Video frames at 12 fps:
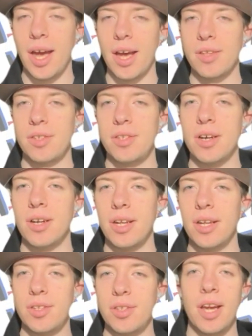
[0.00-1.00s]
he has done
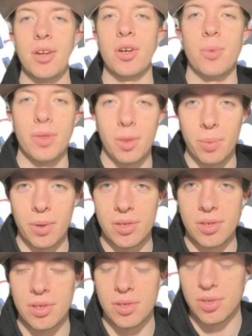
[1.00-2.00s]
in his tenure with the
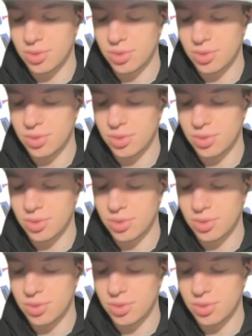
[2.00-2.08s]
Pistons